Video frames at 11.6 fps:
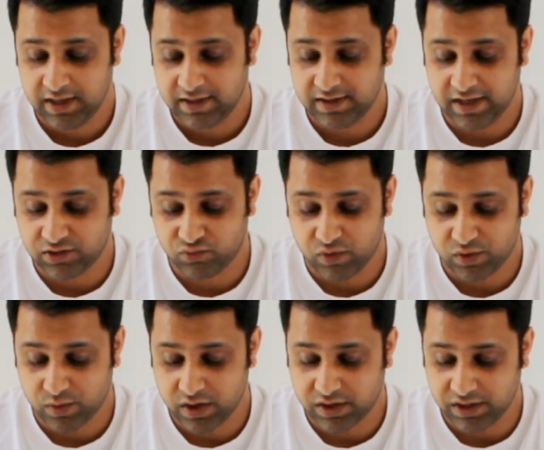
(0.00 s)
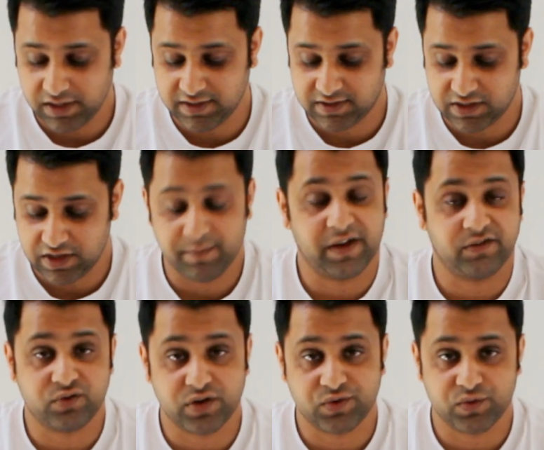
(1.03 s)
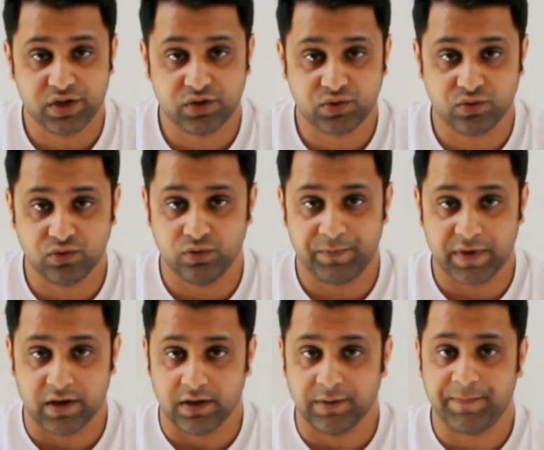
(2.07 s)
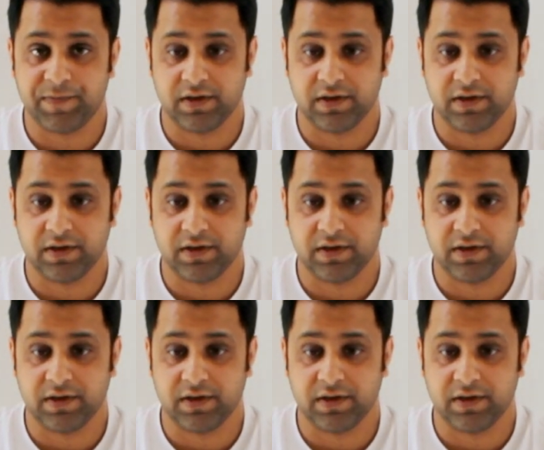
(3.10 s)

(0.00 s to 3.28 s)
that what is mandatory to